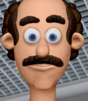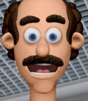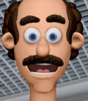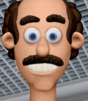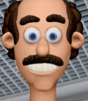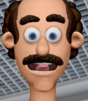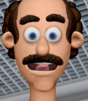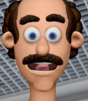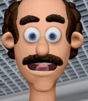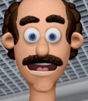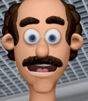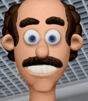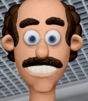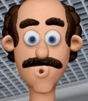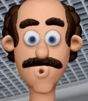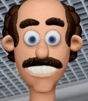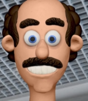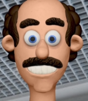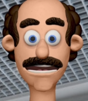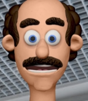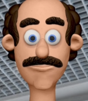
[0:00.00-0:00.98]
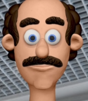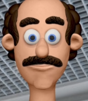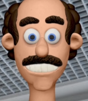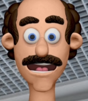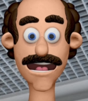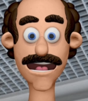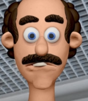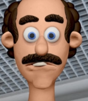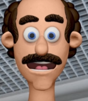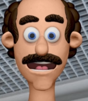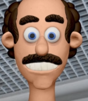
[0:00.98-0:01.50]
and molded to create
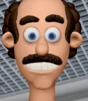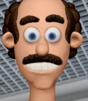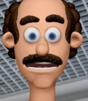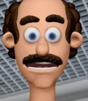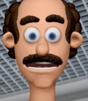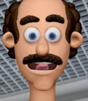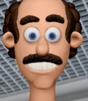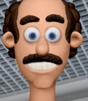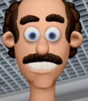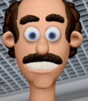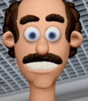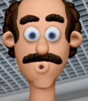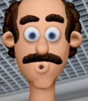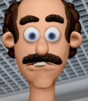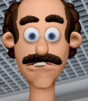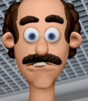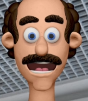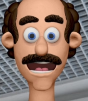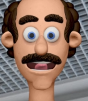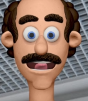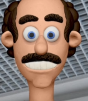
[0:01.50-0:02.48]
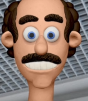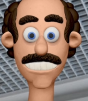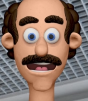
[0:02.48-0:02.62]
different ceiling profiles